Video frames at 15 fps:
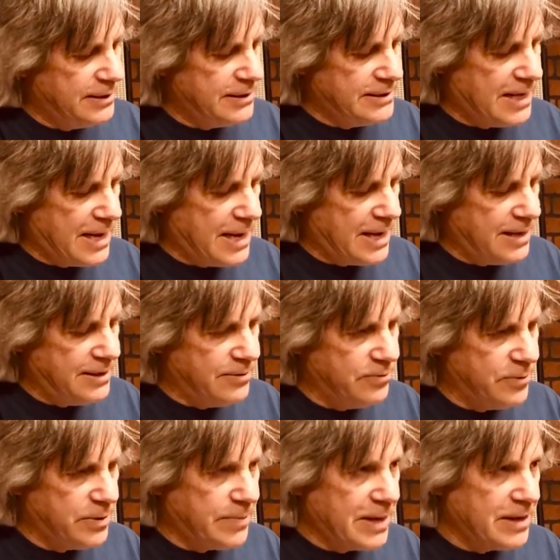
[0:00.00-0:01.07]
to 10 with
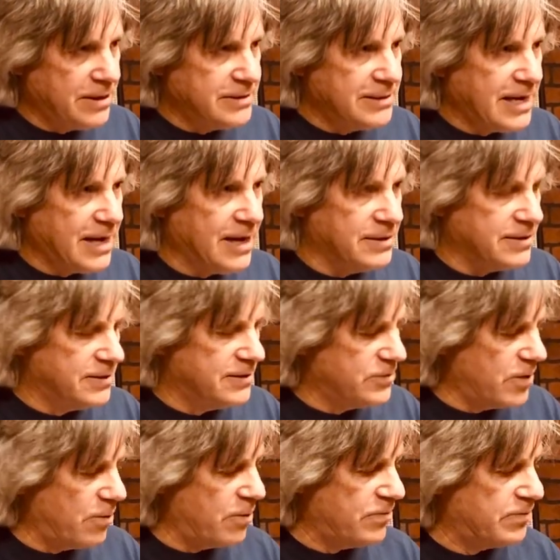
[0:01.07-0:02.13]
the pedals down. So
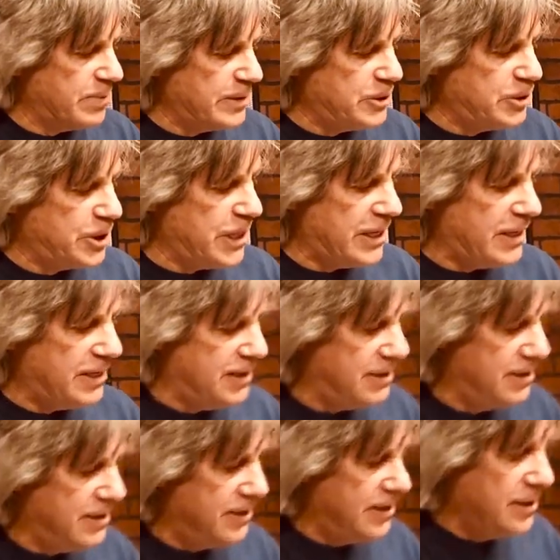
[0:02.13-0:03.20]
I went from a G.